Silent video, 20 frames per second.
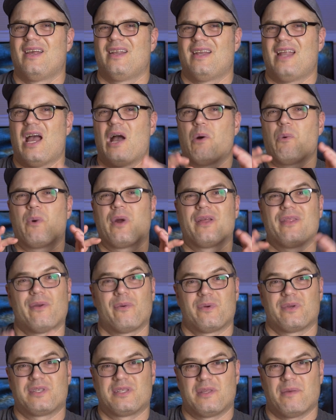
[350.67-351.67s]
Now, where there
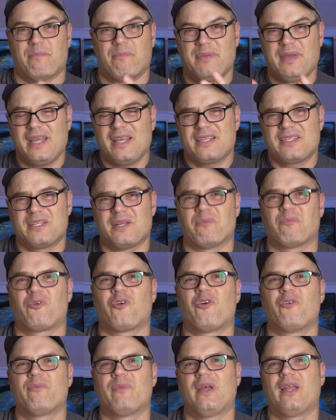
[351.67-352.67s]
was the biggest
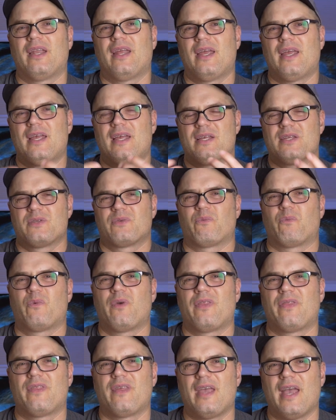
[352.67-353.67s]
improvement is
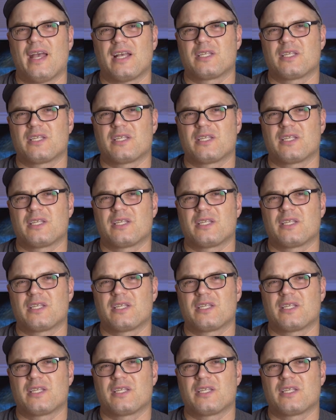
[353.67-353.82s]
with the